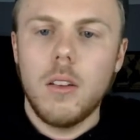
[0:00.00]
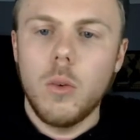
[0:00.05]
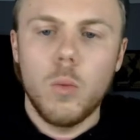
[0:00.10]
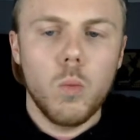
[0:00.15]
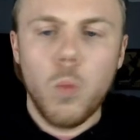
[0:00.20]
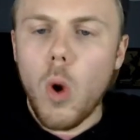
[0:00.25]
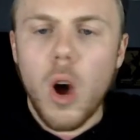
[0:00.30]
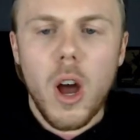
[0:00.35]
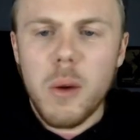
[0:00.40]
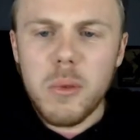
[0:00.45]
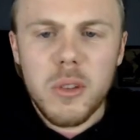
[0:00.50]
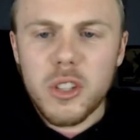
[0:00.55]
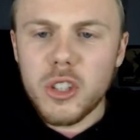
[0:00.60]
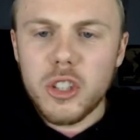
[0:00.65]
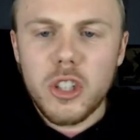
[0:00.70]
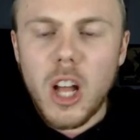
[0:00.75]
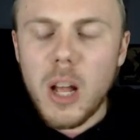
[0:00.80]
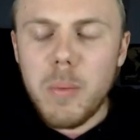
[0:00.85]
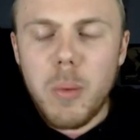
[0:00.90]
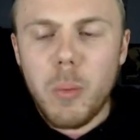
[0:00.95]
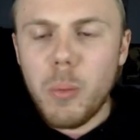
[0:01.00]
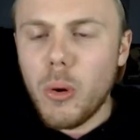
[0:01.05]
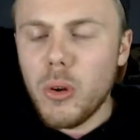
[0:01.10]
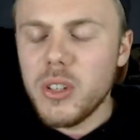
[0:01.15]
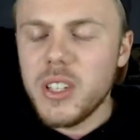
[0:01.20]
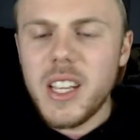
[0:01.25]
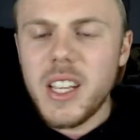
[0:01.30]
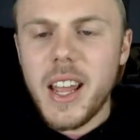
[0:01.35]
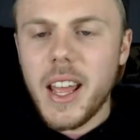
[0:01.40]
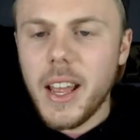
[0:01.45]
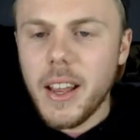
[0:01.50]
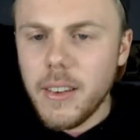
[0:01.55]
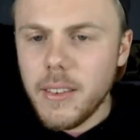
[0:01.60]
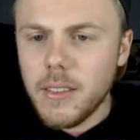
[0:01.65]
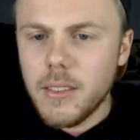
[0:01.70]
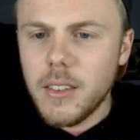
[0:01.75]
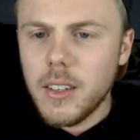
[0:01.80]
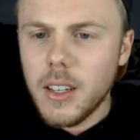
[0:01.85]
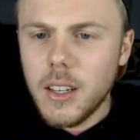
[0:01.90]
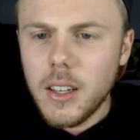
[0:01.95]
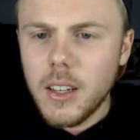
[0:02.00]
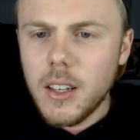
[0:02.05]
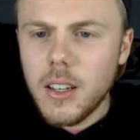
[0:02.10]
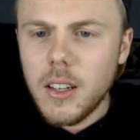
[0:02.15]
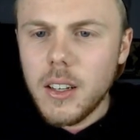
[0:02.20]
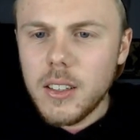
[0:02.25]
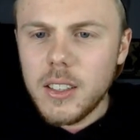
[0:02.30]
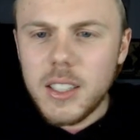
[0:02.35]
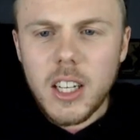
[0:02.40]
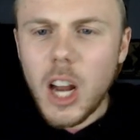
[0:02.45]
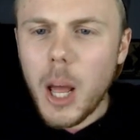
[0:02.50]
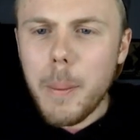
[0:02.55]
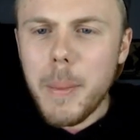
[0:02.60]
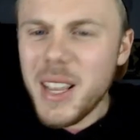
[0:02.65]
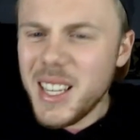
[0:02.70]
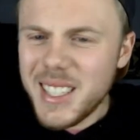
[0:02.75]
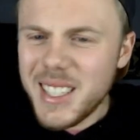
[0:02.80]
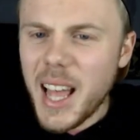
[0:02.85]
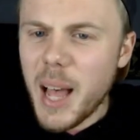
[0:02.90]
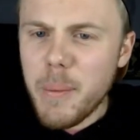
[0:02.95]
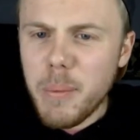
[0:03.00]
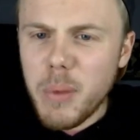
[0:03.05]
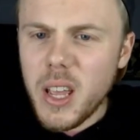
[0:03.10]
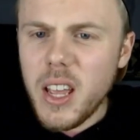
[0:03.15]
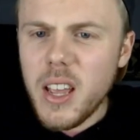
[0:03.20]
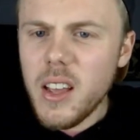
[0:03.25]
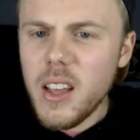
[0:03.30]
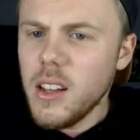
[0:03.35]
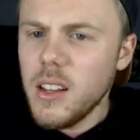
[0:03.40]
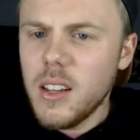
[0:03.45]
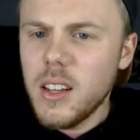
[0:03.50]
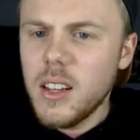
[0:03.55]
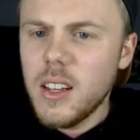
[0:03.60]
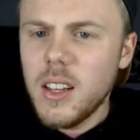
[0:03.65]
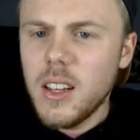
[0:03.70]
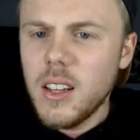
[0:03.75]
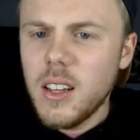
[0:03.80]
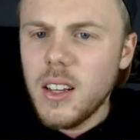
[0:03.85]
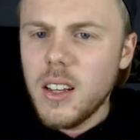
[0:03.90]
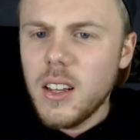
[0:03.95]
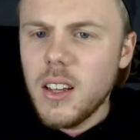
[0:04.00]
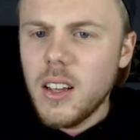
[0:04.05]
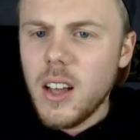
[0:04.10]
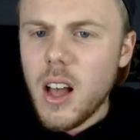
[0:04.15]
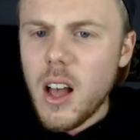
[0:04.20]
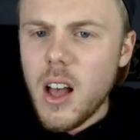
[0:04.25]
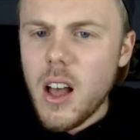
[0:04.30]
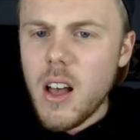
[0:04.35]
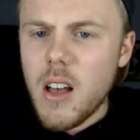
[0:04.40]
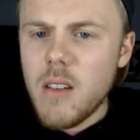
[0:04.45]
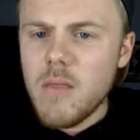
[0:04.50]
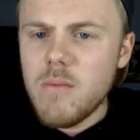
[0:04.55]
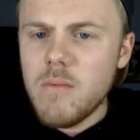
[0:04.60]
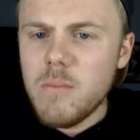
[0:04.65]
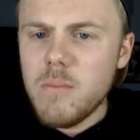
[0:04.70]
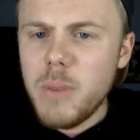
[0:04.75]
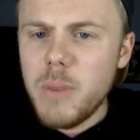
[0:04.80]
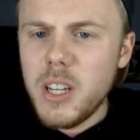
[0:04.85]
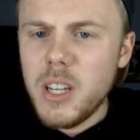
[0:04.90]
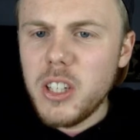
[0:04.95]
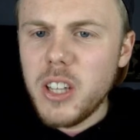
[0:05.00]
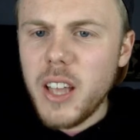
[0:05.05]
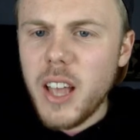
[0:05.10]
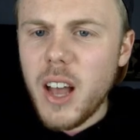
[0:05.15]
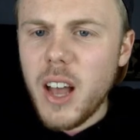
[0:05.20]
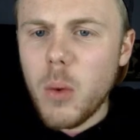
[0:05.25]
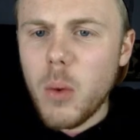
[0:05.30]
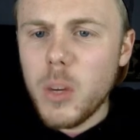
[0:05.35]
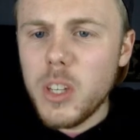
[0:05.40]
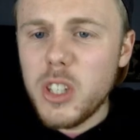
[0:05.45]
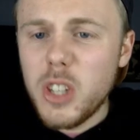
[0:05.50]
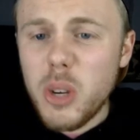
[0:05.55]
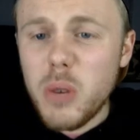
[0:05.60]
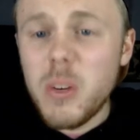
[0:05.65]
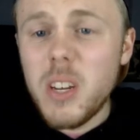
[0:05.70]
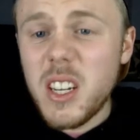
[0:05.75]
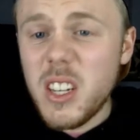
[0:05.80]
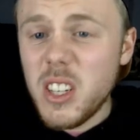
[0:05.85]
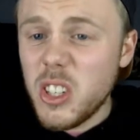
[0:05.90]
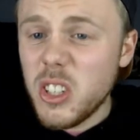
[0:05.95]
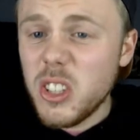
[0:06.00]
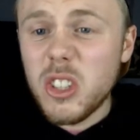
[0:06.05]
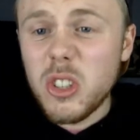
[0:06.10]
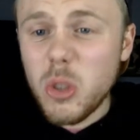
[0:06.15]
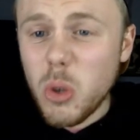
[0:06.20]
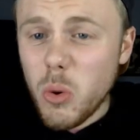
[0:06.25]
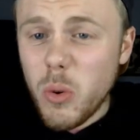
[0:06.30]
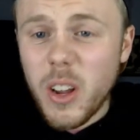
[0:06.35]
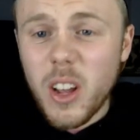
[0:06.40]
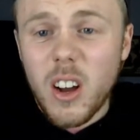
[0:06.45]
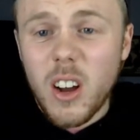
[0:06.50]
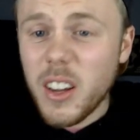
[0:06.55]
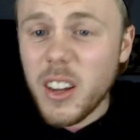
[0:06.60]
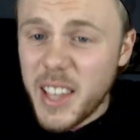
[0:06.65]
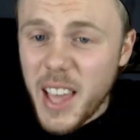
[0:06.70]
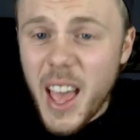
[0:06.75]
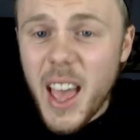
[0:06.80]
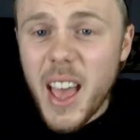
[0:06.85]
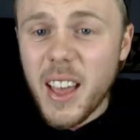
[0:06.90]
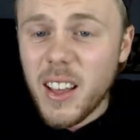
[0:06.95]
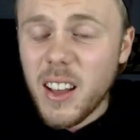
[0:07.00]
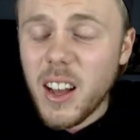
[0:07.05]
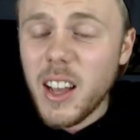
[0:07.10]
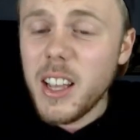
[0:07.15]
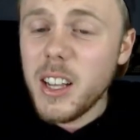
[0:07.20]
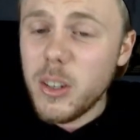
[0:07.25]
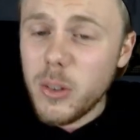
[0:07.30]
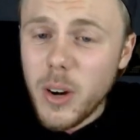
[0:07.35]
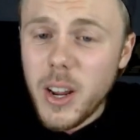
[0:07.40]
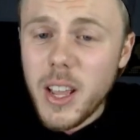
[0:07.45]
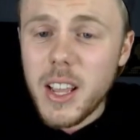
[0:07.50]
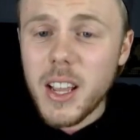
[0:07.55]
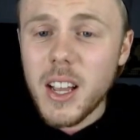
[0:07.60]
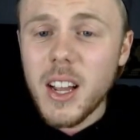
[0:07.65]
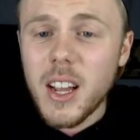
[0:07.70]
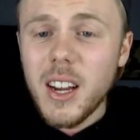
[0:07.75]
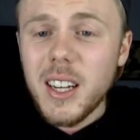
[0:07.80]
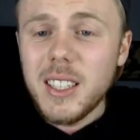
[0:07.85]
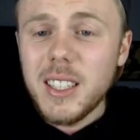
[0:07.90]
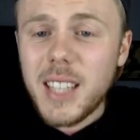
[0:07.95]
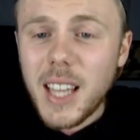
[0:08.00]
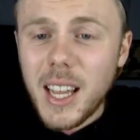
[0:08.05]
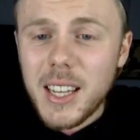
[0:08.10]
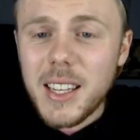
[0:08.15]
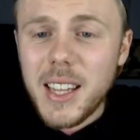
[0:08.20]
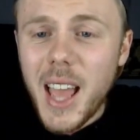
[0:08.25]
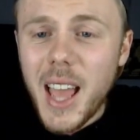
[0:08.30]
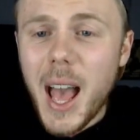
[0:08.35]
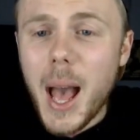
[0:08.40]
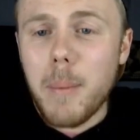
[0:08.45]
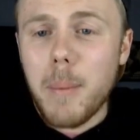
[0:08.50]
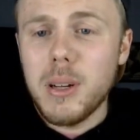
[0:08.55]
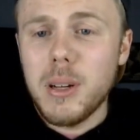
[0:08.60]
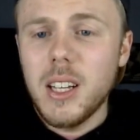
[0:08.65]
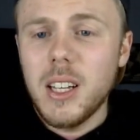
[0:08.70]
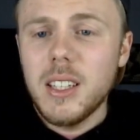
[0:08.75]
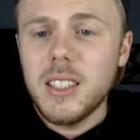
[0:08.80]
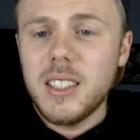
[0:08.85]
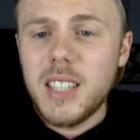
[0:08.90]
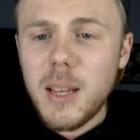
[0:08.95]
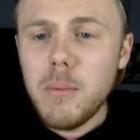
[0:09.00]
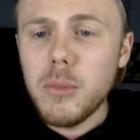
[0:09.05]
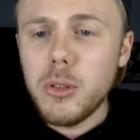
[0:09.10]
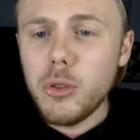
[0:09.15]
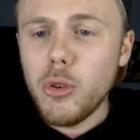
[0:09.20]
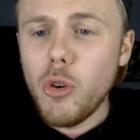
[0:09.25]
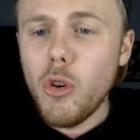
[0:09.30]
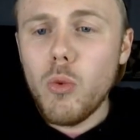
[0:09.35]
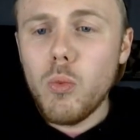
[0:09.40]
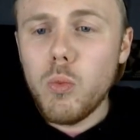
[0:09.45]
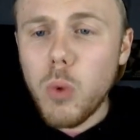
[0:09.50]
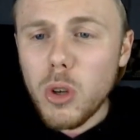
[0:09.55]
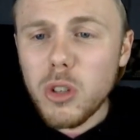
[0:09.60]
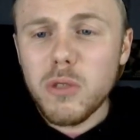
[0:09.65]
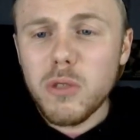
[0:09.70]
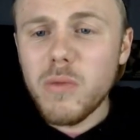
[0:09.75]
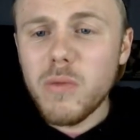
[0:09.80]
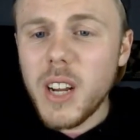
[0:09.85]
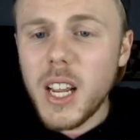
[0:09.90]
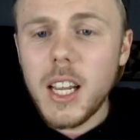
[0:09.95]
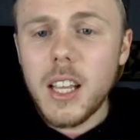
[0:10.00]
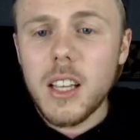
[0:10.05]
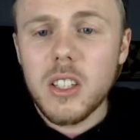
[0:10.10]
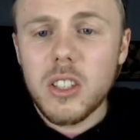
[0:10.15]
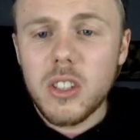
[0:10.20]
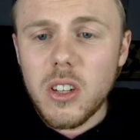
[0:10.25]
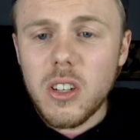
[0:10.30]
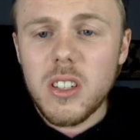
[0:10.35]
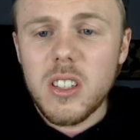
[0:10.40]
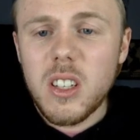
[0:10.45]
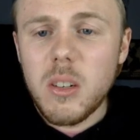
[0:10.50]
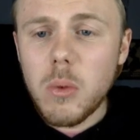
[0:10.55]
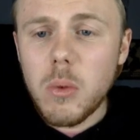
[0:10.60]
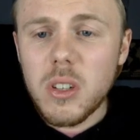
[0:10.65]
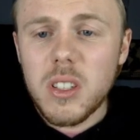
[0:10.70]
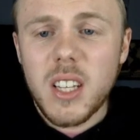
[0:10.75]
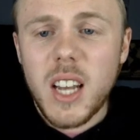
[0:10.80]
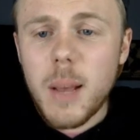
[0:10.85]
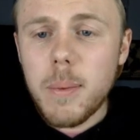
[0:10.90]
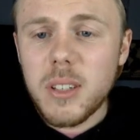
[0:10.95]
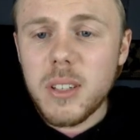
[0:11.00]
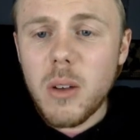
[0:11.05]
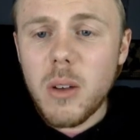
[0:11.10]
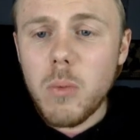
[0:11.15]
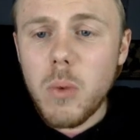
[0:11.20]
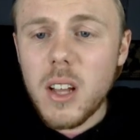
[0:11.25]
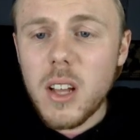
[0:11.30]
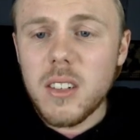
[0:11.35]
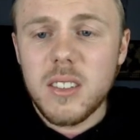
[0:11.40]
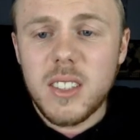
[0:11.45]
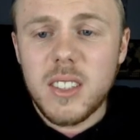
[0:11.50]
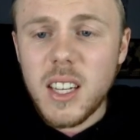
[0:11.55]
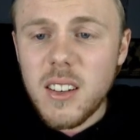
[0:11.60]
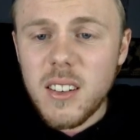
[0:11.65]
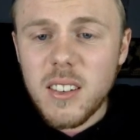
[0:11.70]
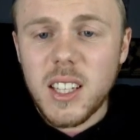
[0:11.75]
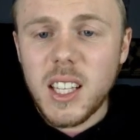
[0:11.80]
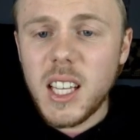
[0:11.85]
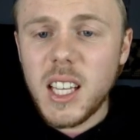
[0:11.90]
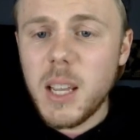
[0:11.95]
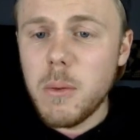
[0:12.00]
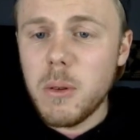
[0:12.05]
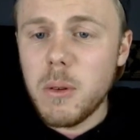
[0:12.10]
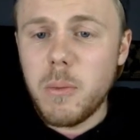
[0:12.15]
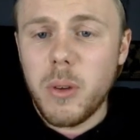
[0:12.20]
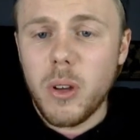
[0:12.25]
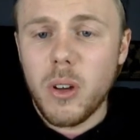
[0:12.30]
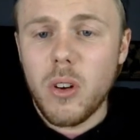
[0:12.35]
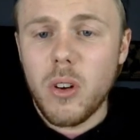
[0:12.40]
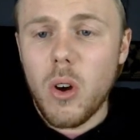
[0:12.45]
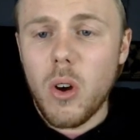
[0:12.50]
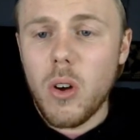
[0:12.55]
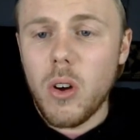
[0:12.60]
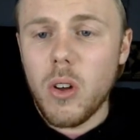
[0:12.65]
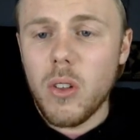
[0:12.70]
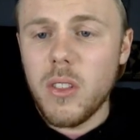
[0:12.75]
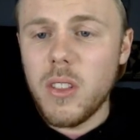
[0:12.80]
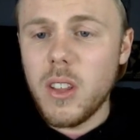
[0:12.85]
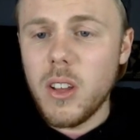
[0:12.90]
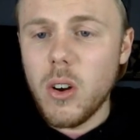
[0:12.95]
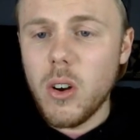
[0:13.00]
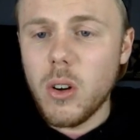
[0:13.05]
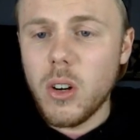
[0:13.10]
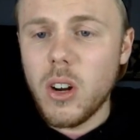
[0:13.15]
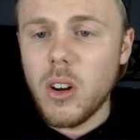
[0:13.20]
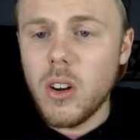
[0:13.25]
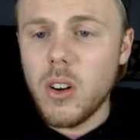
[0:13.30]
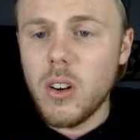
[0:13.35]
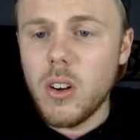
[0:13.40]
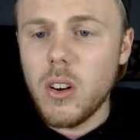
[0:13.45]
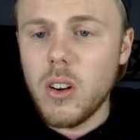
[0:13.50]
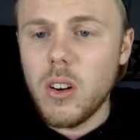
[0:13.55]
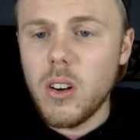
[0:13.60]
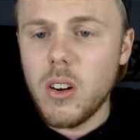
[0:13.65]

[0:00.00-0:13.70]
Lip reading: Why were the sniper bots in it? Did I miss that bit? BGL, we do need a good story arc. Yeah, I agree. Dan Yap, Tim Shaw wasn't really as good as he was in episode 1. Didn't think he would be on Oxygen